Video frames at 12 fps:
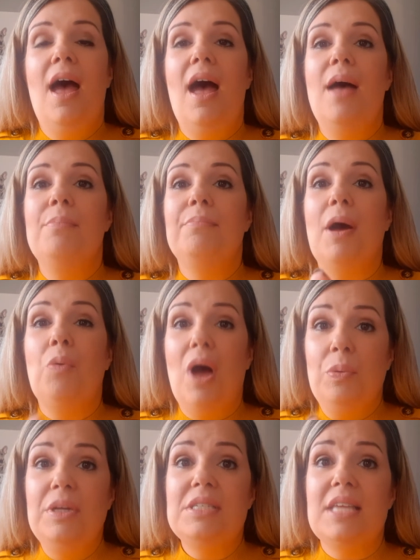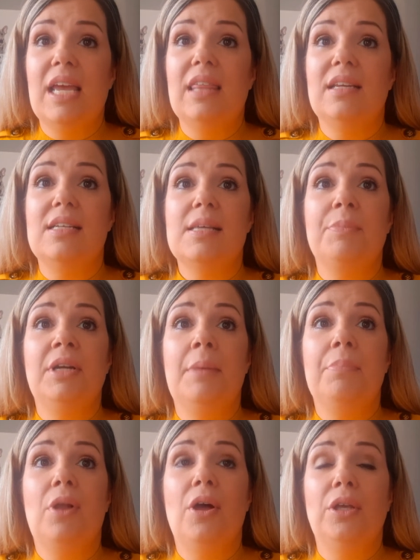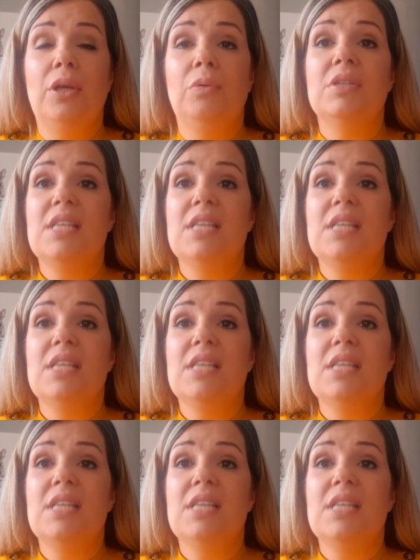But what I will say, Ethan, is I'm going to employ you because